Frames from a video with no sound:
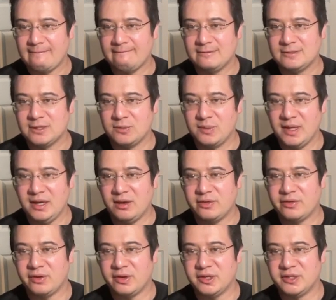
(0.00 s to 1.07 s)
So we are
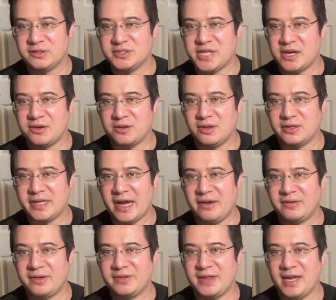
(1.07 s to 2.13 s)
going to Shadow Claw
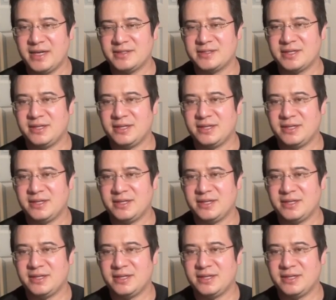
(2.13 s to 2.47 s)
down, and that is a